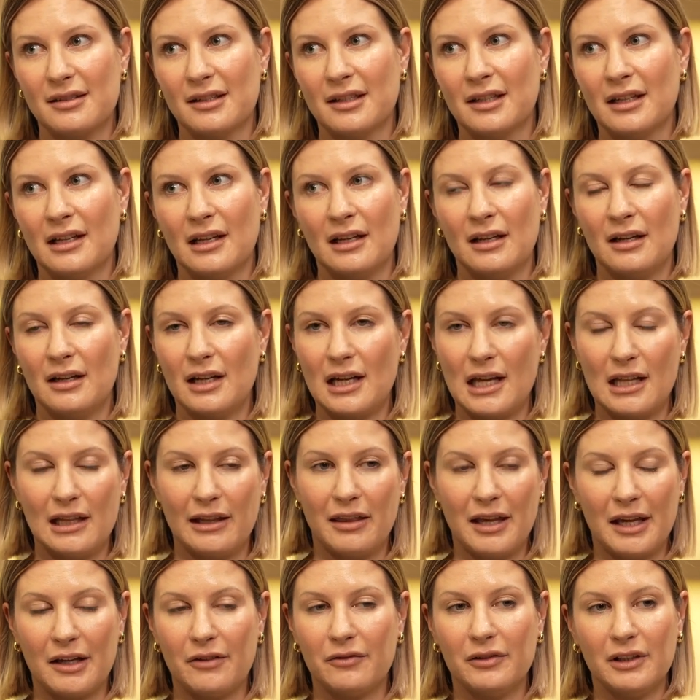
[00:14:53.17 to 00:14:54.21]
And
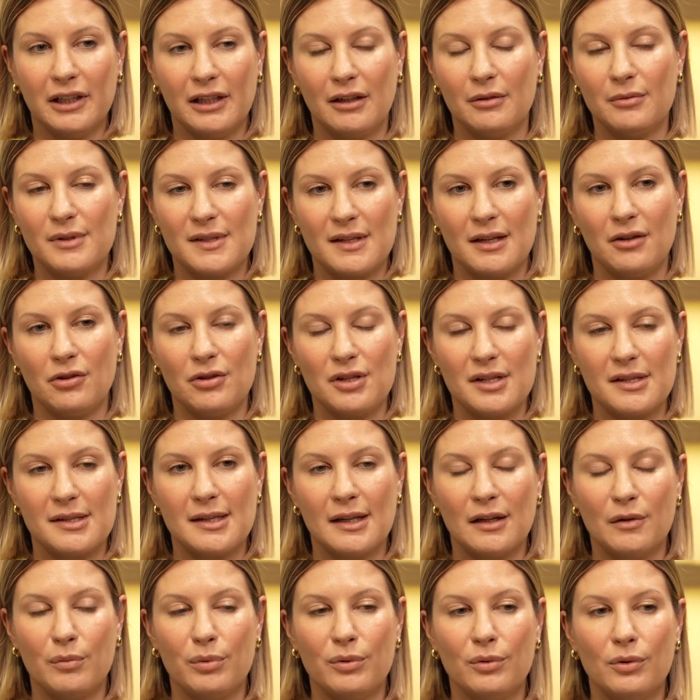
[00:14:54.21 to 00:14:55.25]
thankfully I was here in
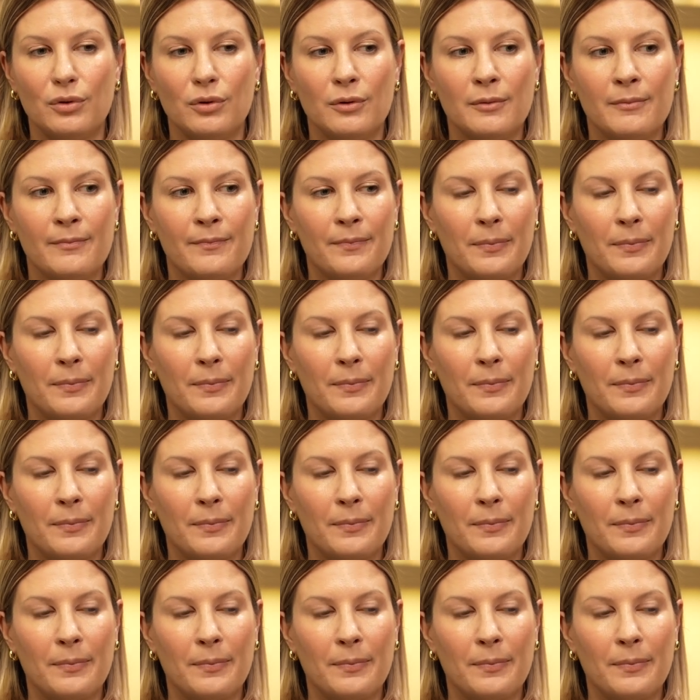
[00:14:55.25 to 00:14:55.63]
Singapore.